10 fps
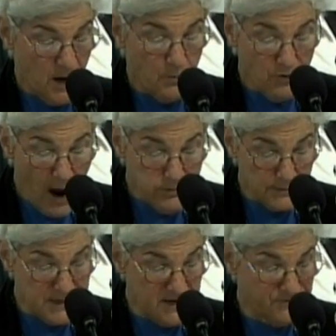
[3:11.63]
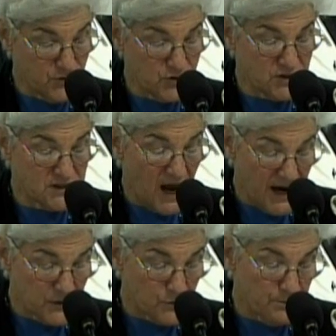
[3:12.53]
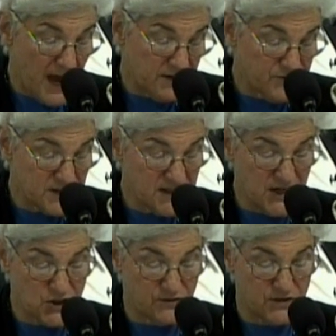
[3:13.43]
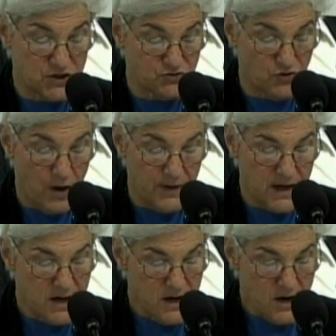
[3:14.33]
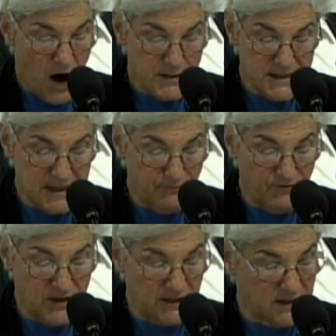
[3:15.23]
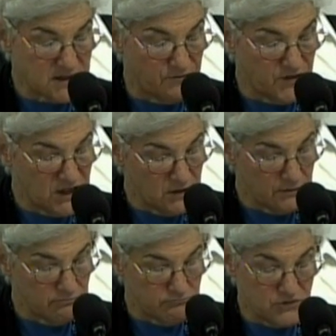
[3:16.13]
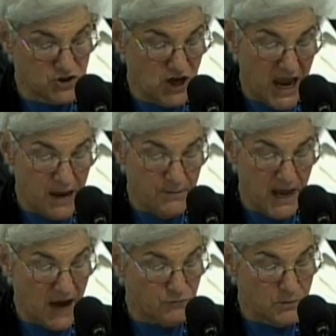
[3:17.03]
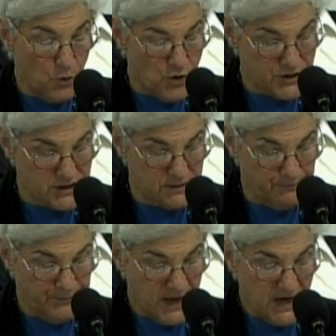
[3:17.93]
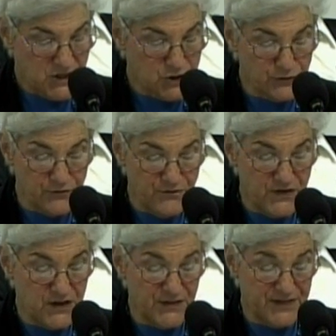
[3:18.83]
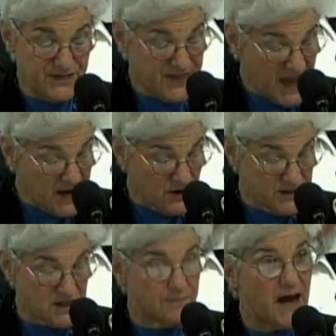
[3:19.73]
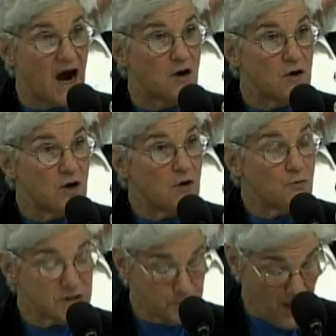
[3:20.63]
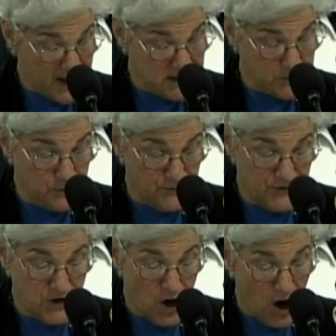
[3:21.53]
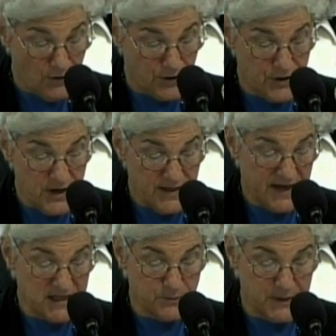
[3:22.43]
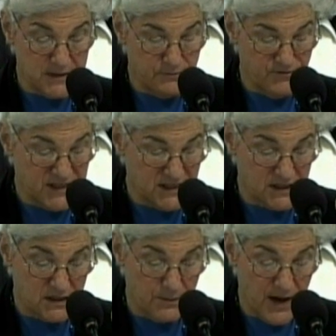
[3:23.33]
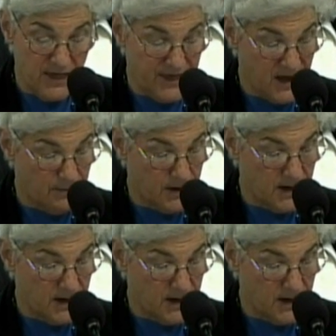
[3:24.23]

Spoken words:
Probably the first sign or manifestation of this trauma are deep feelings of guilt, shame, and remorse. Children feel that they are somehow responsible for the horror that has been visited upon them.